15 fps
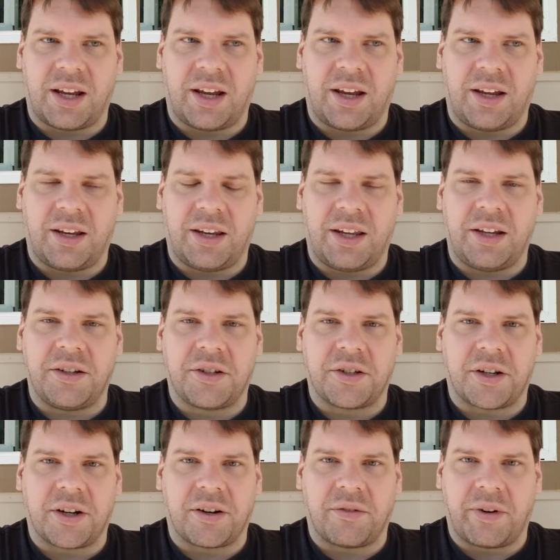a
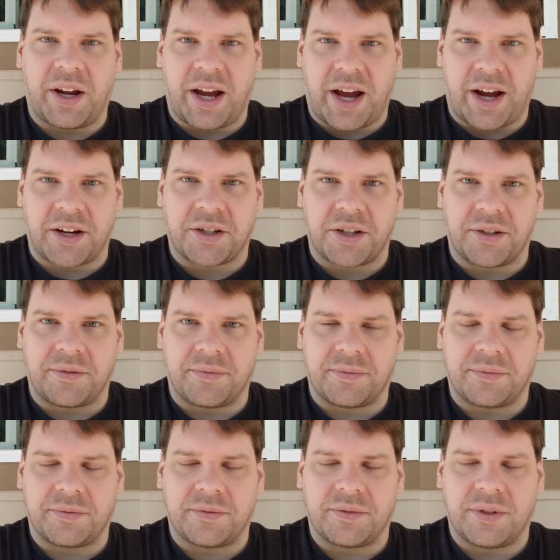knee-jerk reaction
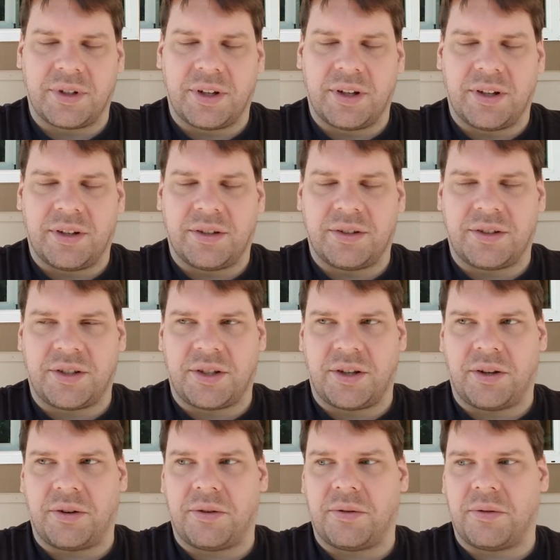
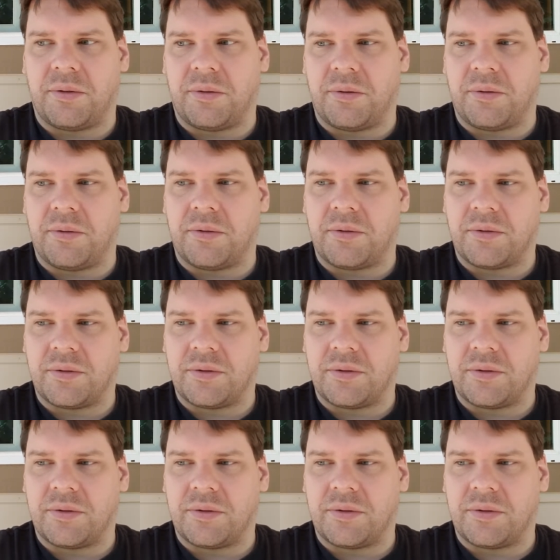to